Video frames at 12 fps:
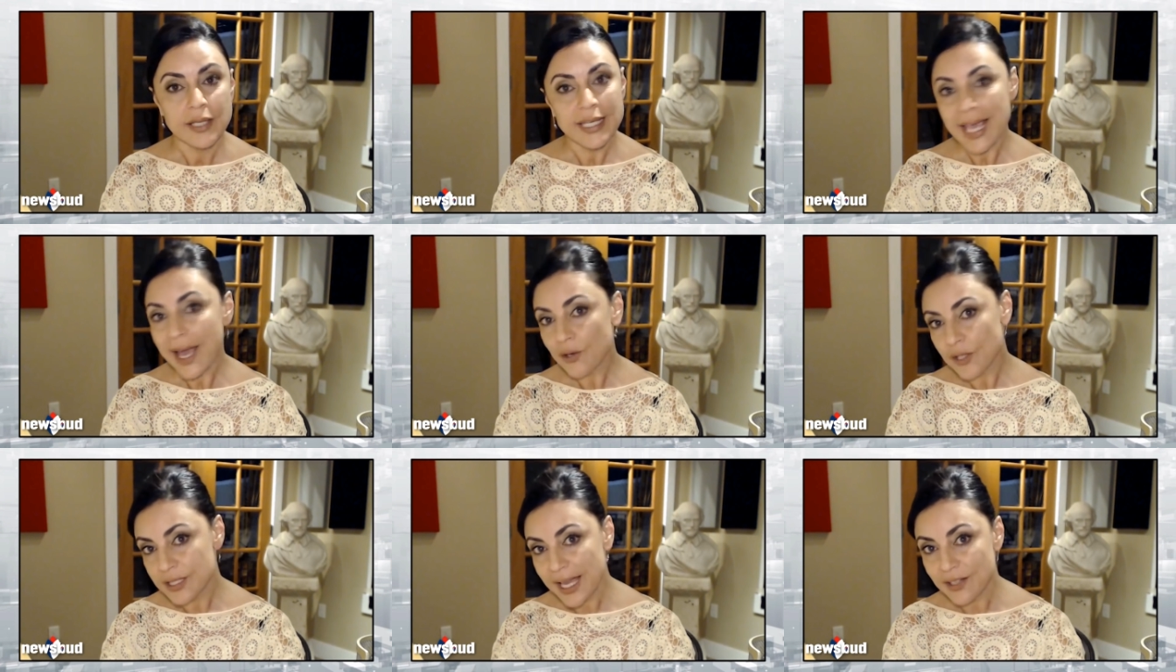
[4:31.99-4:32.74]
The
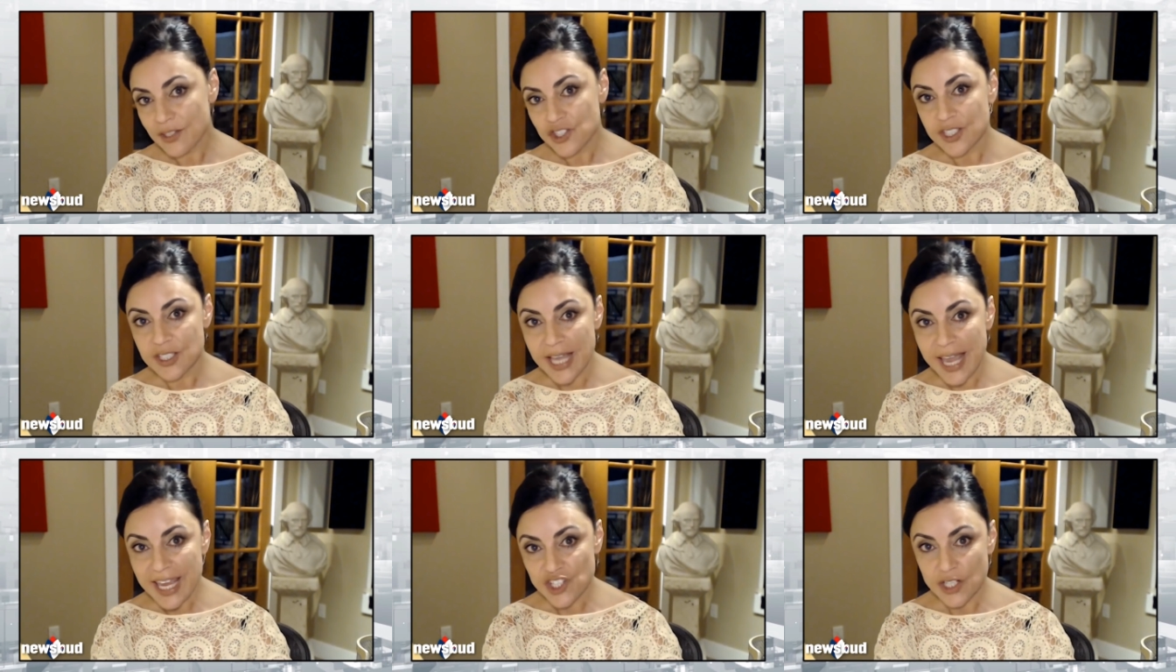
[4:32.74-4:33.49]

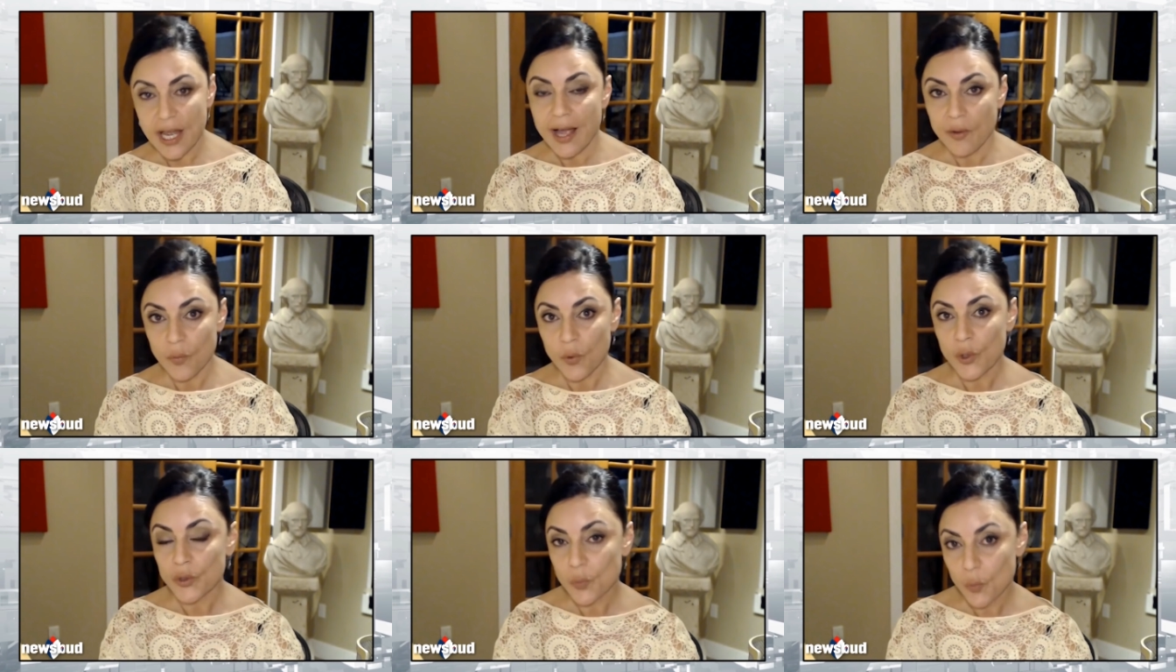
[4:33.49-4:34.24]
counterintelligence agent I
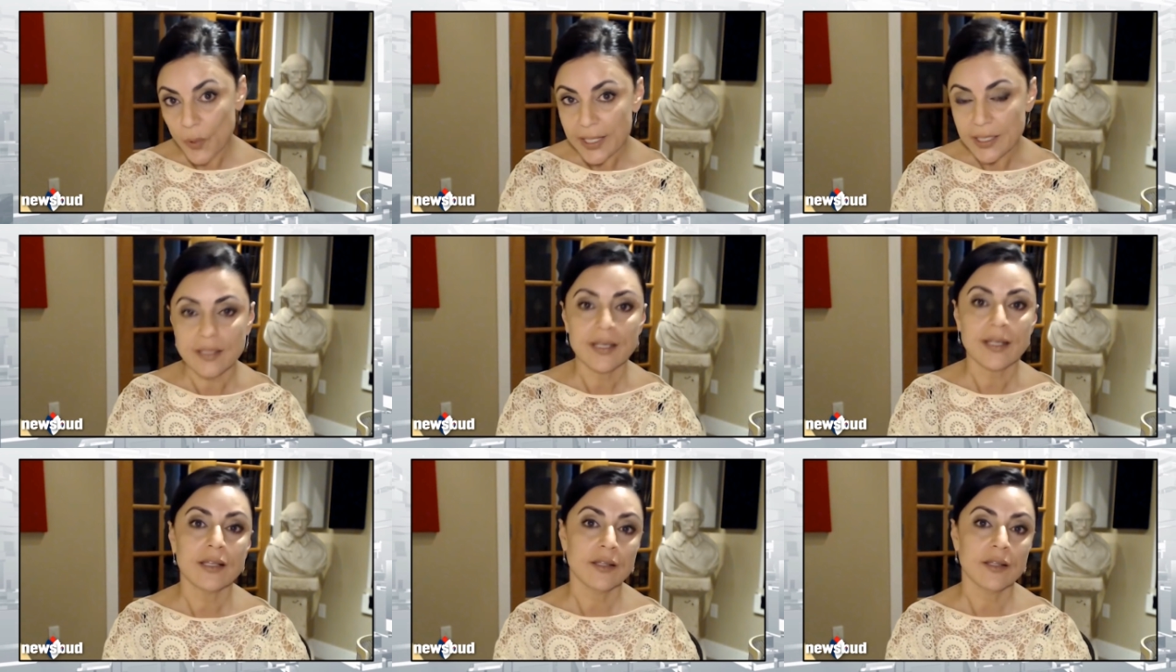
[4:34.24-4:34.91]
worked with